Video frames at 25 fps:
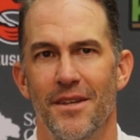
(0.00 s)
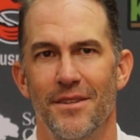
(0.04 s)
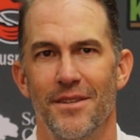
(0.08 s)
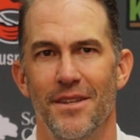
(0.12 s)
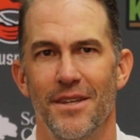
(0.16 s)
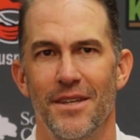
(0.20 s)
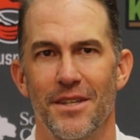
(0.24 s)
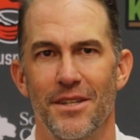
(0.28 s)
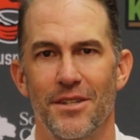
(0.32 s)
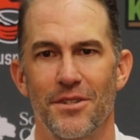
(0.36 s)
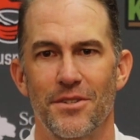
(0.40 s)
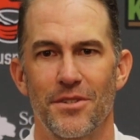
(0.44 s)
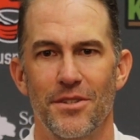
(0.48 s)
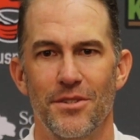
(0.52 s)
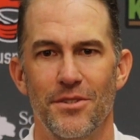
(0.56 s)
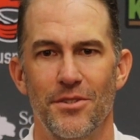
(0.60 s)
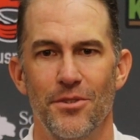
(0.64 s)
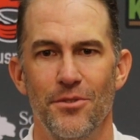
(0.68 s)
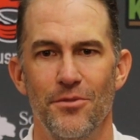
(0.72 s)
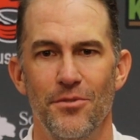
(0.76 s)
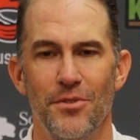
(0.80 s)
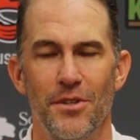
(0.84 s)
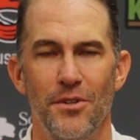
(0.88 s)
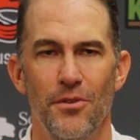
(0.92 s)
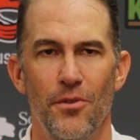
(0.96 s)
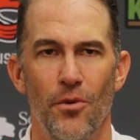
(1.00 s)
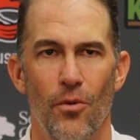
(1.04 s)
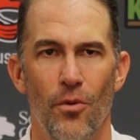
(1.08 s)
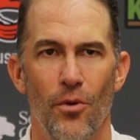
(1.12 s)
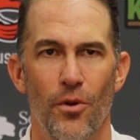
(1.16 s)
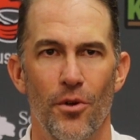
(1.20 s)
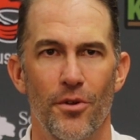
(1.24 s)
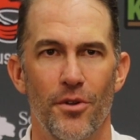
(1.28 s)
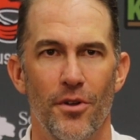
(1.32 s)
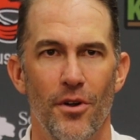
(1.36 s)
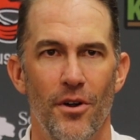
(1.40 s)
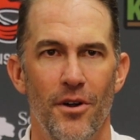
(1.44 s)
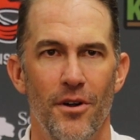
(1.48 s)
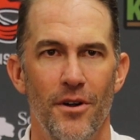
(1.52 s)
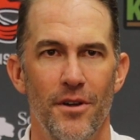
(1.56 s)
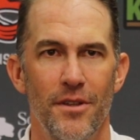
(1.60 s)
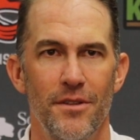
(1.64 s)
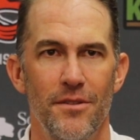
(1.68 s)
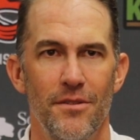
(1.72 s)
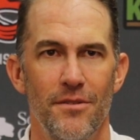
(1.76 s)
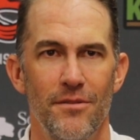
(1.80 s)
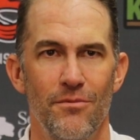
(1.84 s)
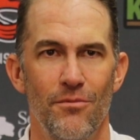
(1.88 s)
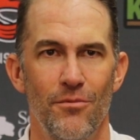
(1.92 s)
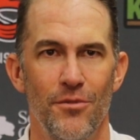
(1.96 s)
things that you need to work
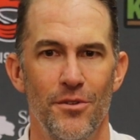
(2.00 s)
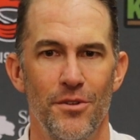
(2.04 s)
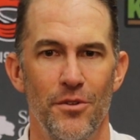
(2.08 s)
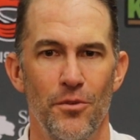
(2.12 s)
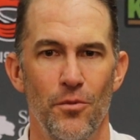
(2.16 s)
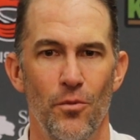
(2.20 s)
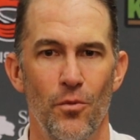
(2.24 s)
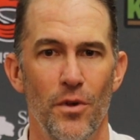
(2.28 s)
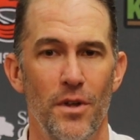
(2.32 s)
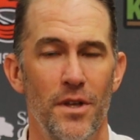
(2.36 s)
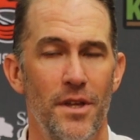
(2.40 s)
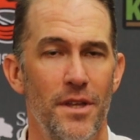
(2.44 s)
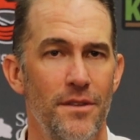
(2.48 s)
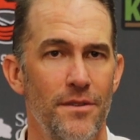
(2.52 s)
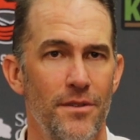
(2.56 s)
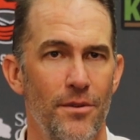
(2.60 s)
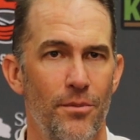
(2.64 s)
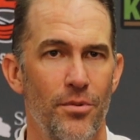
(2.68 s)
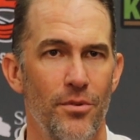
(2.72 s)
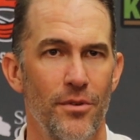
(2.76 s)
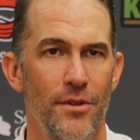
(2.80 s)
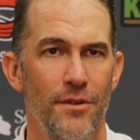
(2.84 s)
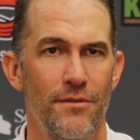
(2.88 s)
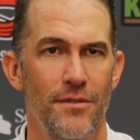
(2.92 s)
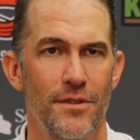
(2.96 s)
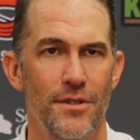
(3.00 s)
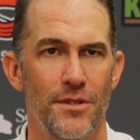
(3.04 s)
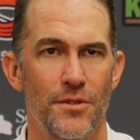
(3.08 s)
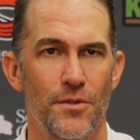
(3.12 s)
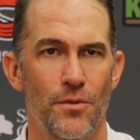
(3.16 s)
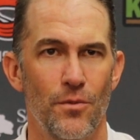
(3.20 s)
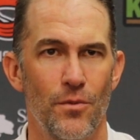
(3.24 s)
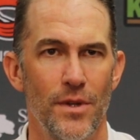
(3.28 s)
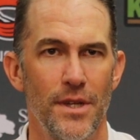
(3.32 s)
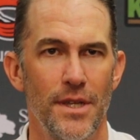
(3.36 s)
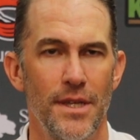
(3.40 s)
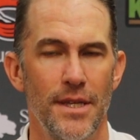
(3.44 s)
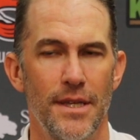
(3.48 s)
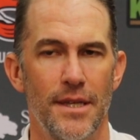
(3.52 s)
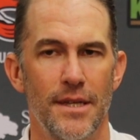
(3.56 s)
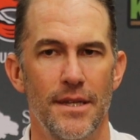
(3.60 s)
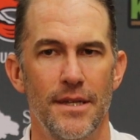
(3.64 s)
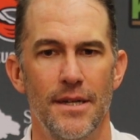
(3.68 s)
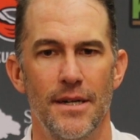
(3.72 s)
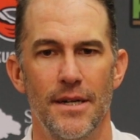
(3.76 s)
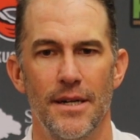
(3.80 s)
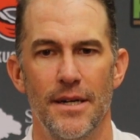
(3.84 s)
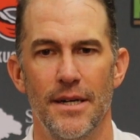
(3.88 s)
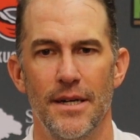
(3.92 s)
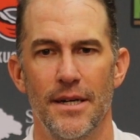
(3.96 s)
on when you win the previous week.
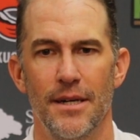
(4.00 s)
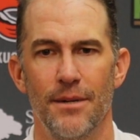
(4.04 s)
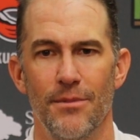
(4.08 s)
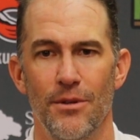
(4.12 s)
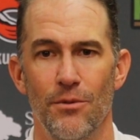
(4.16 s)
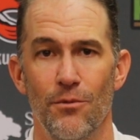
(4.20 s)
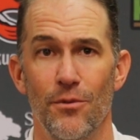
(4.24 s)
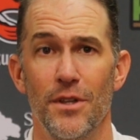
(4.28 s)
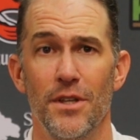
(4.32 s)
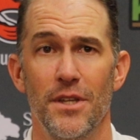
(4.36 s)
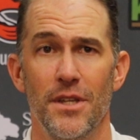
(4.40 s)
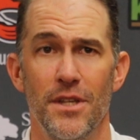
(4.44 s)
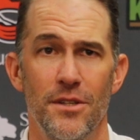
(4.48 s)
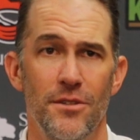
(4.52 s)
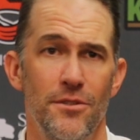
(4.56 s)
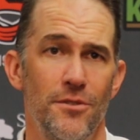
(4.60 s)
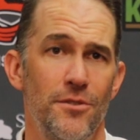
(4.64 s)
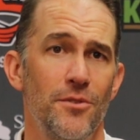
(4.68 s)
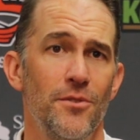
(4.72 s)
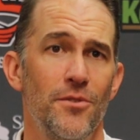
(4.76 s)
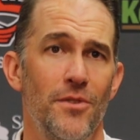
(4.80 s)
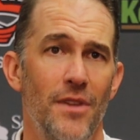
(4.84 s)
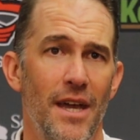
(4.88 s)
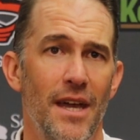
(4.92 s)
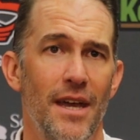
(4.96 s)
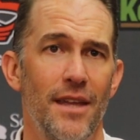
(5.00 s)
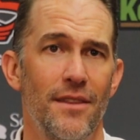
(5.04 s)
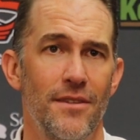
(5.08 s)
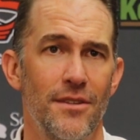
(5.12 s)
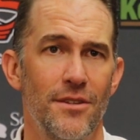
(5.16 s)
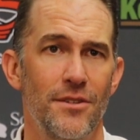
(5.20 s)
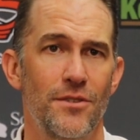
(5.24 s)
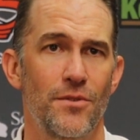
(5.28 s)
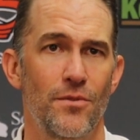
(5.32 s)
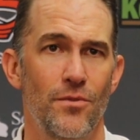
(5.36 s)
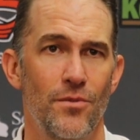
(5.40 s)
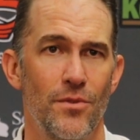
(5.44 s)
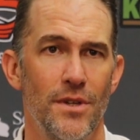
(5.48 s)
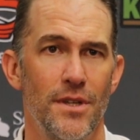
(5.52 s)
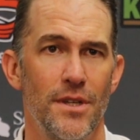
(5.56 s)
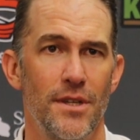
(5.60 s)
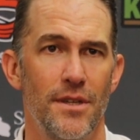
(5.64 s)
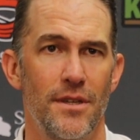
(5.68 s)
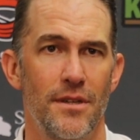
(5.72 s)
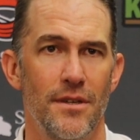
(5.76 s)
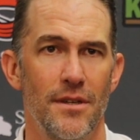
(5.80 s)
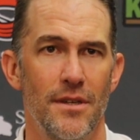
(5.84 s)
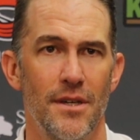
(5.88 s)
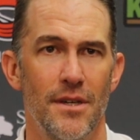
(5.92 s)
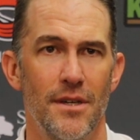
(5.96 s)
And we need to do that this
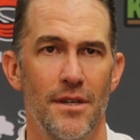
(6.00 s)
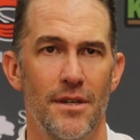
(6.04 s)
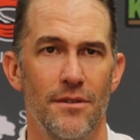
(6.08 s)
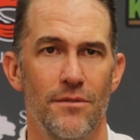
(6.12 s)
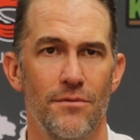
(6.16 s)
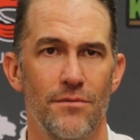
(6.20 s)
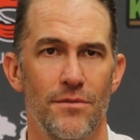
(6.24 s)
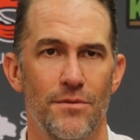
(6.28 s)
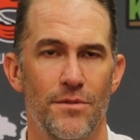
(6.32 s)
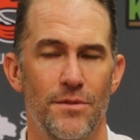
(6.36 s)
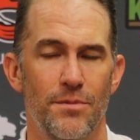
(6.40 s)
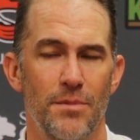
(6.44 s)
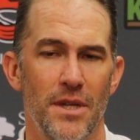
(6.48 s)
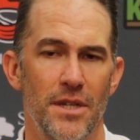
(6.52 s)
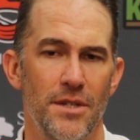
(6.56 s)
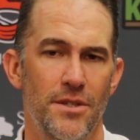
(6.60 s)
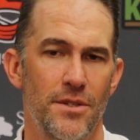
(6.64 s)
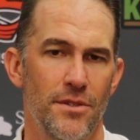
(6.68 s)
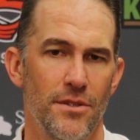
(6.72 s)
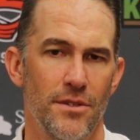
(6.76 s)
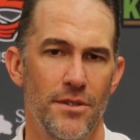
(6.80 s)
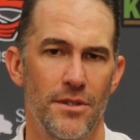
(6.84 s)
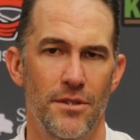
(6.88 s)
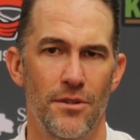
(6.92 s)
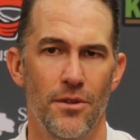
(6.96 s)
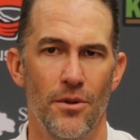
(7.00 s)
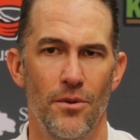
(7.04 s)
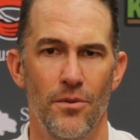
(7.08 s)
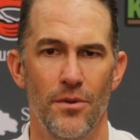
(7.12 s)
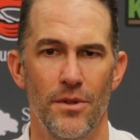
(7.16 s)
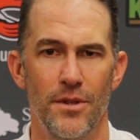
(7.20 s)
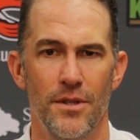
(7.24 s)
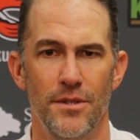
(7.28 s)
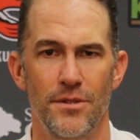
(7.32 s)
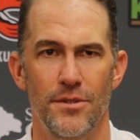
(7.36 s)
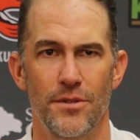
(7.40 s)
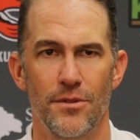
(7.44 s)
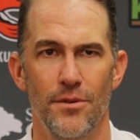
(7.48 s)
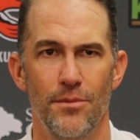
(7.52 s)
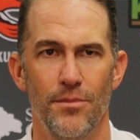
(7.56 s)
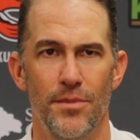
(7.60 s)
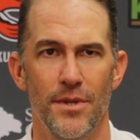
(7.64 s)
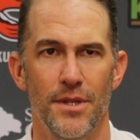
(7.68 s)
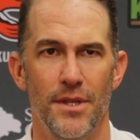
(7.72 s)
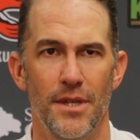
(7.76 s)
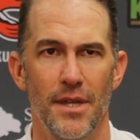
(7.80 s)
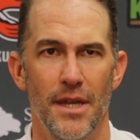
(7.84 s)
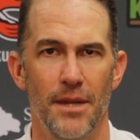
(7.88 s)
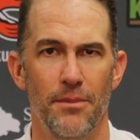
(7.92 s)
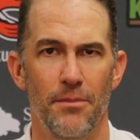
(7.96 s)
week, especially going into a
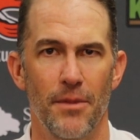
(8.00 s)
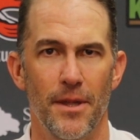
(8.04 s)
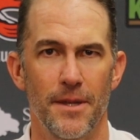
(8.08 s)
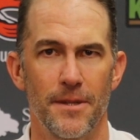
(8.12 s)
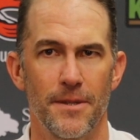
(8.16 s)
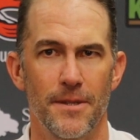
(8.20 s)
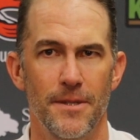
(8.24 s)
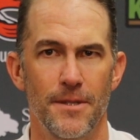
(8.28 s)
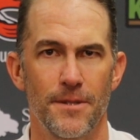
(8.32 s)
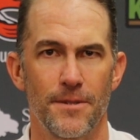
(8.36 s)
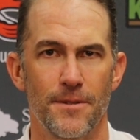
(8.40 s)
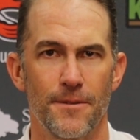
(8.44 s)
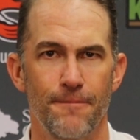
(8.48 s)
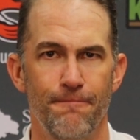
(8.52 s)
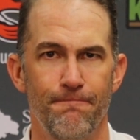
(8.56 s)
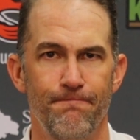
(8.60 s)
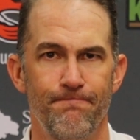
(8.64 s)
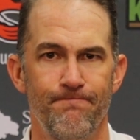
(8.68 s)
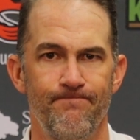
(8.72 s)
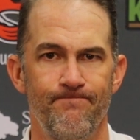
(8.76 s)
big game like this.